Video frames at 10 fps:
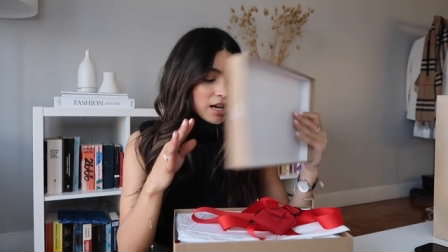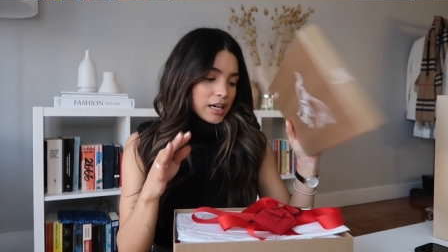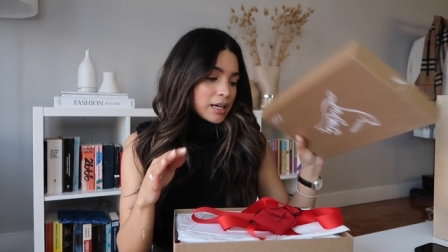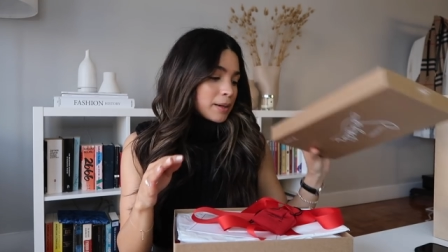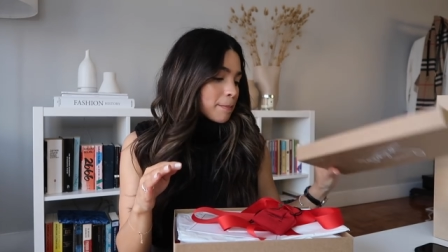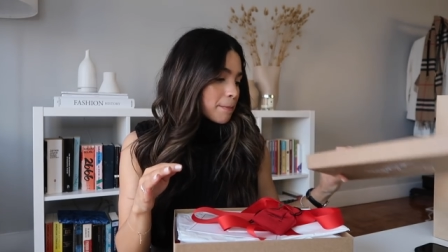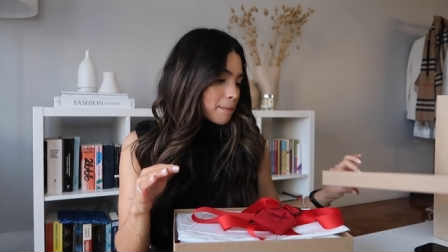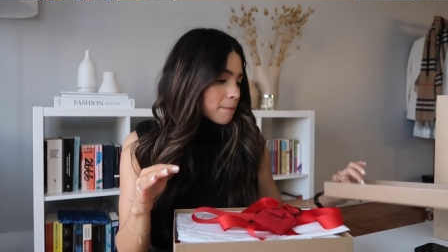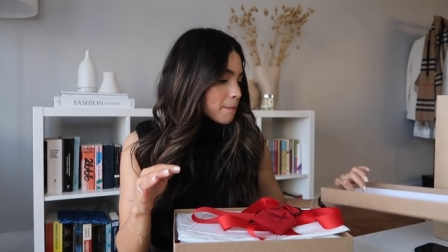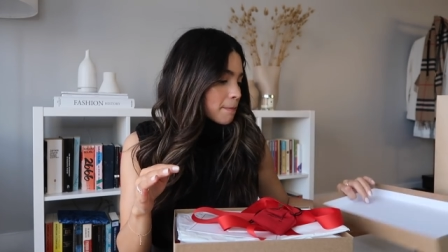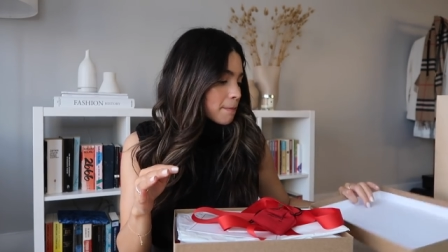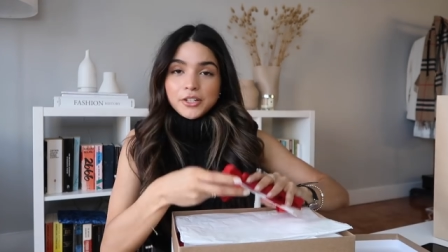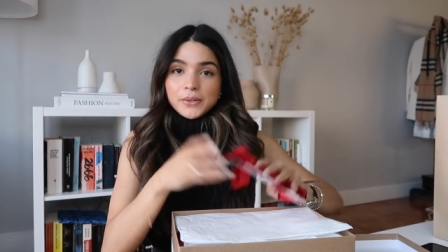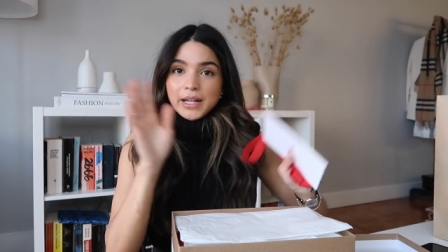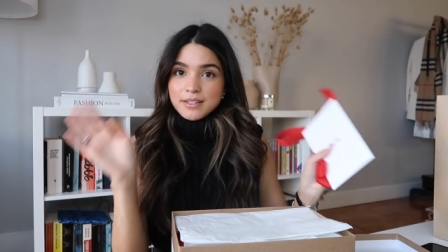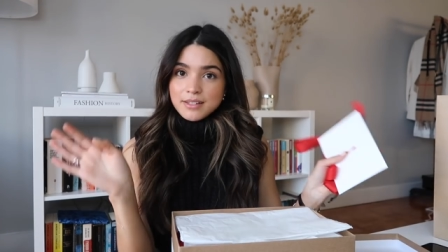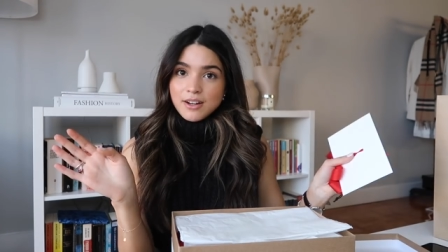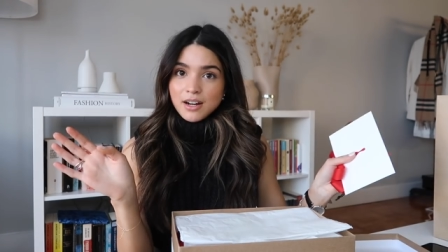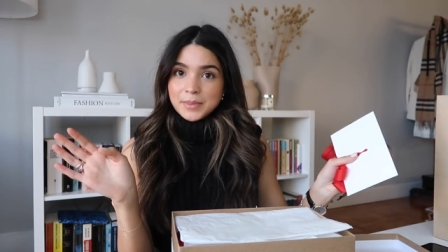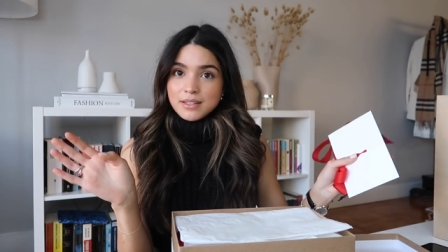Um, no nasty
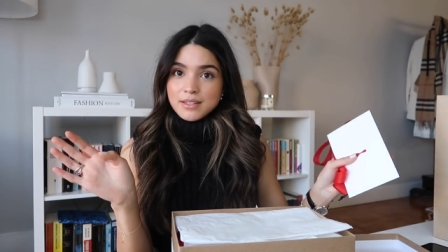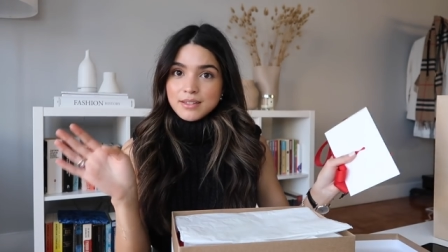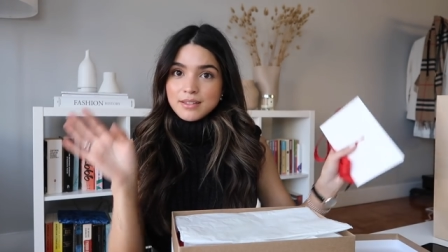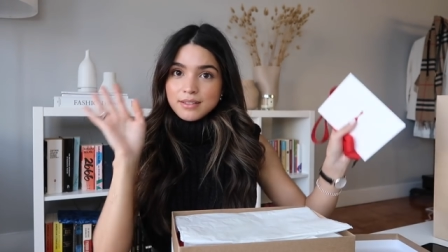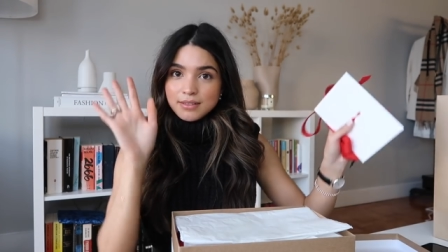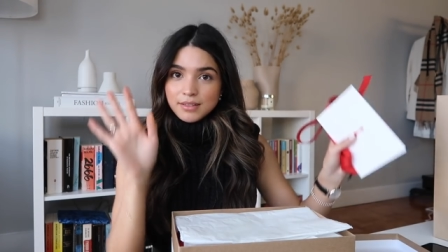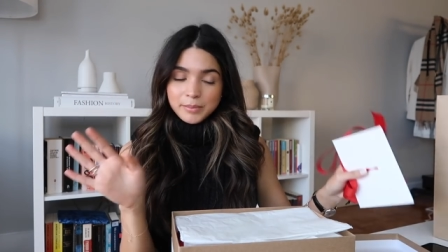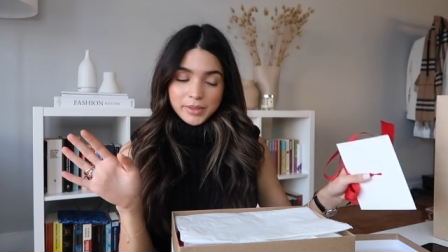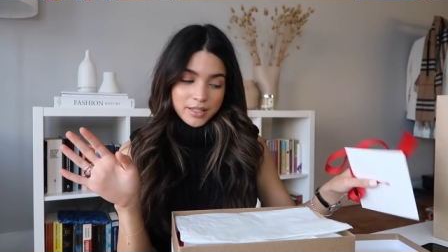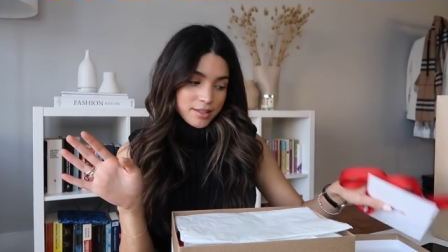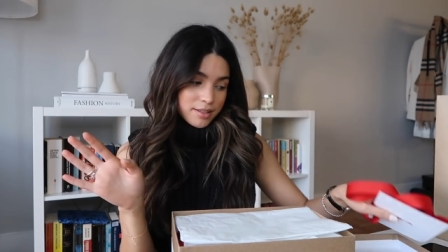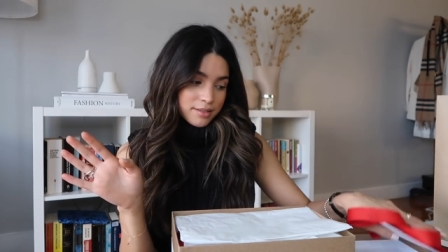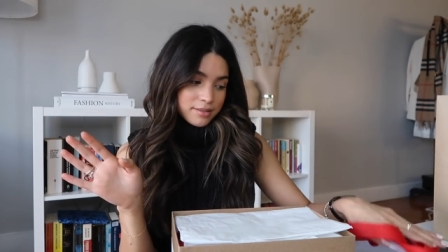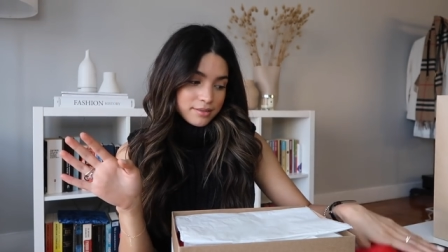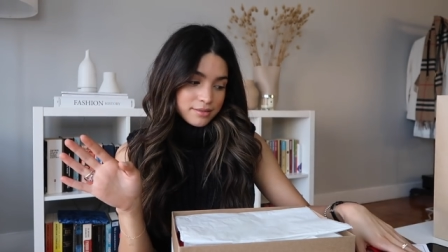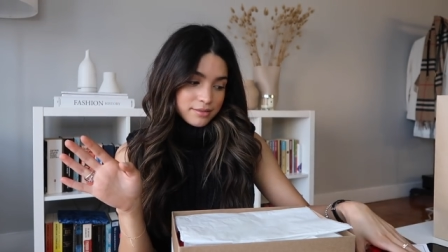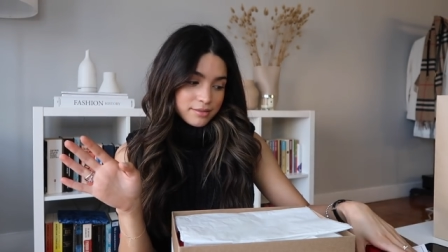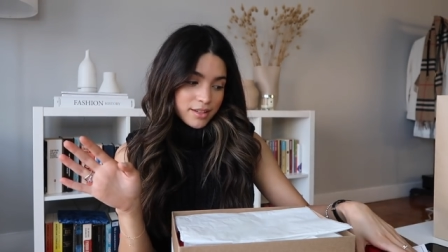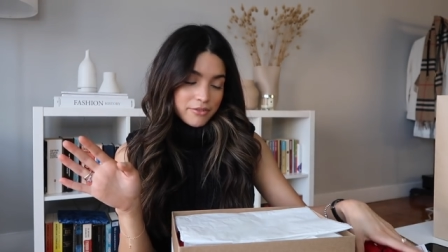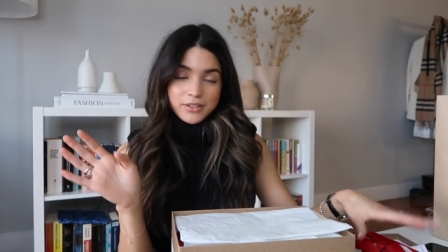comments, please.
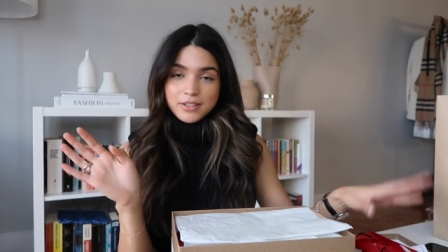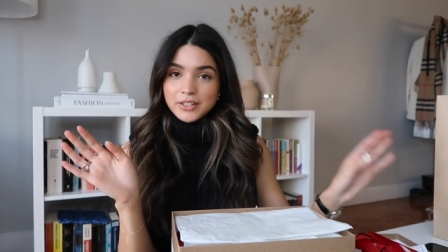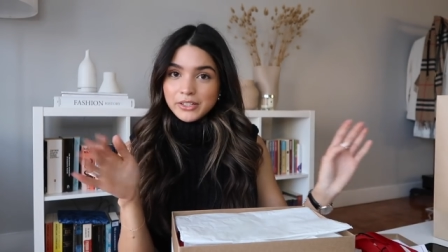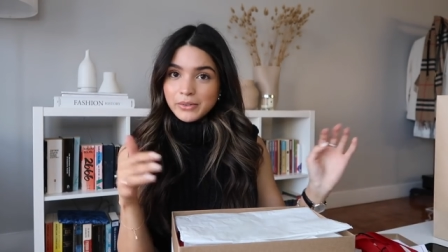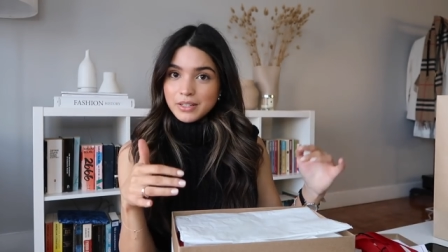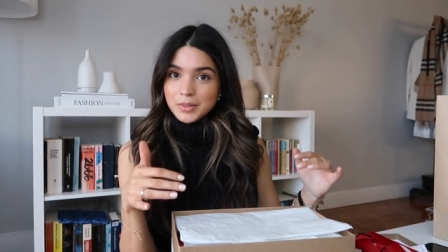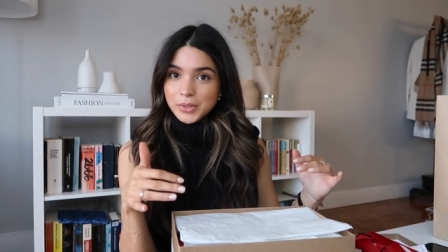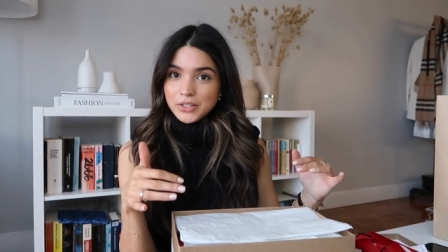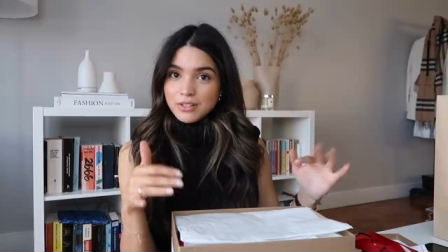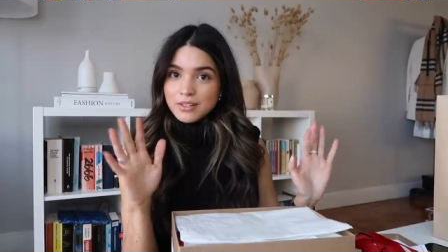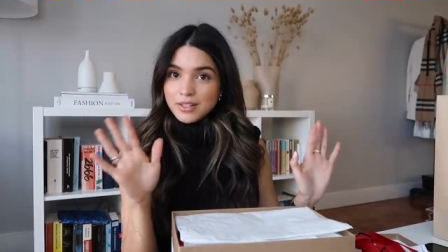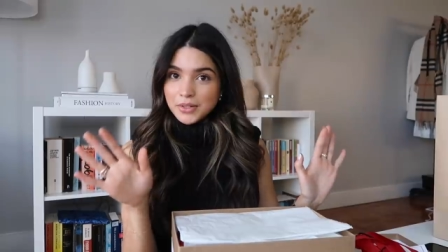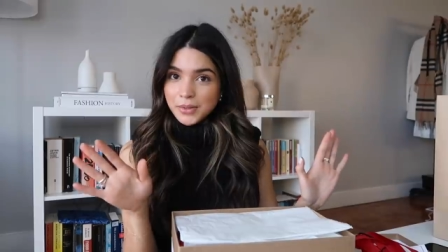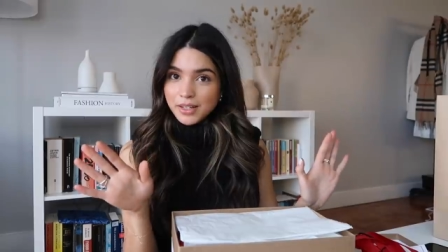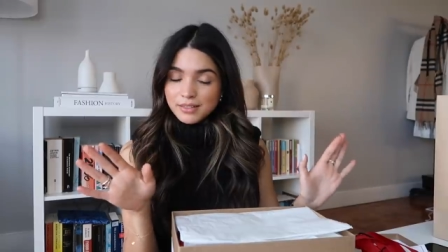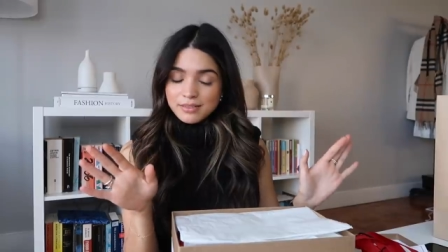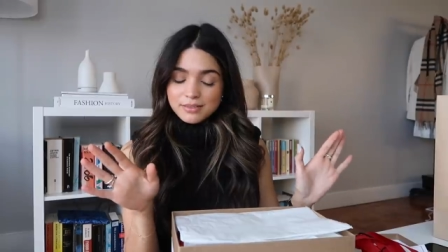If you disagree with this purchase, that's okay.